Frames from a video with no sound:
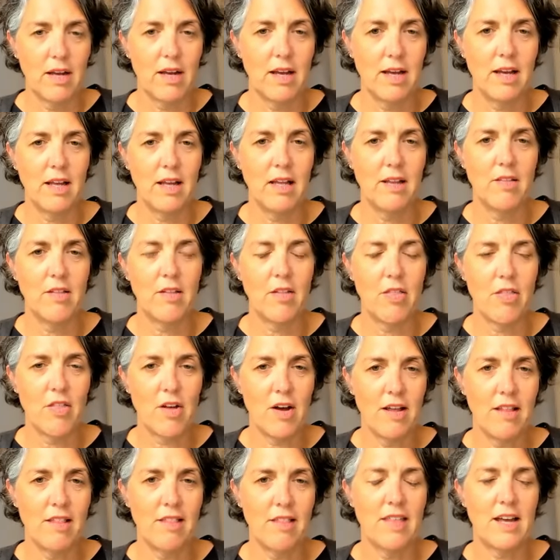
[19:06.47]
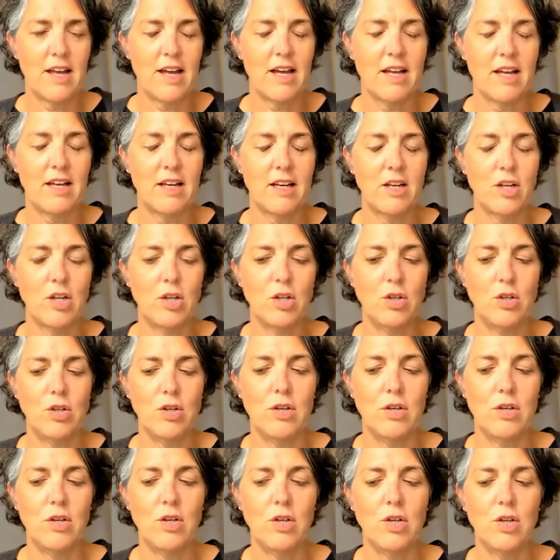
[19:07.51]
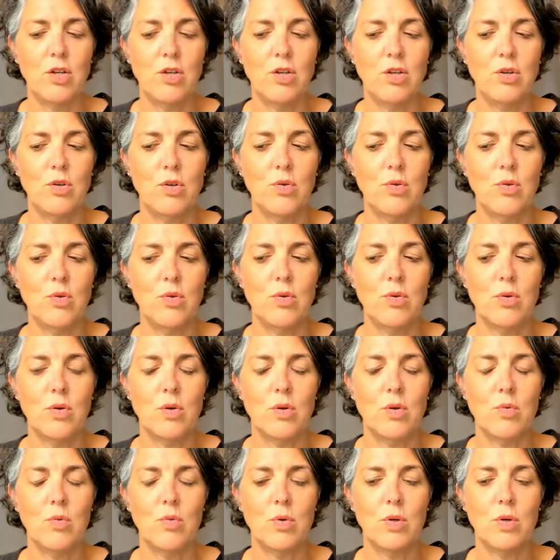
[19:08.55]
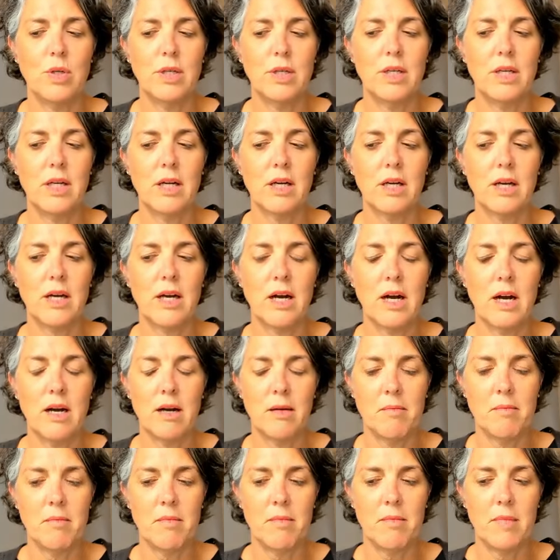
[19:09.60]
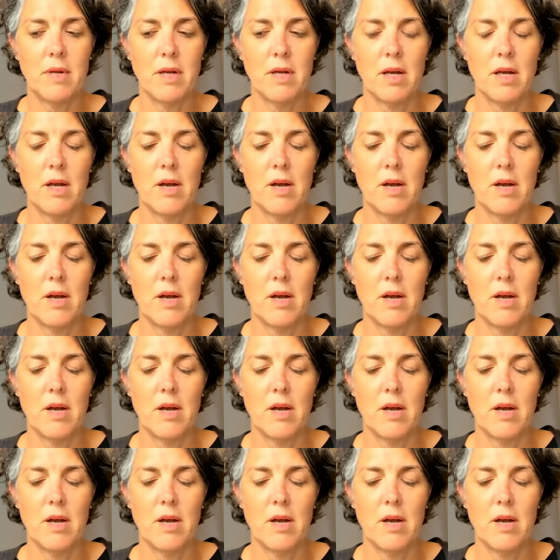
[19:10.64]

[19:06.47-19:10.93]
And the thought that you would come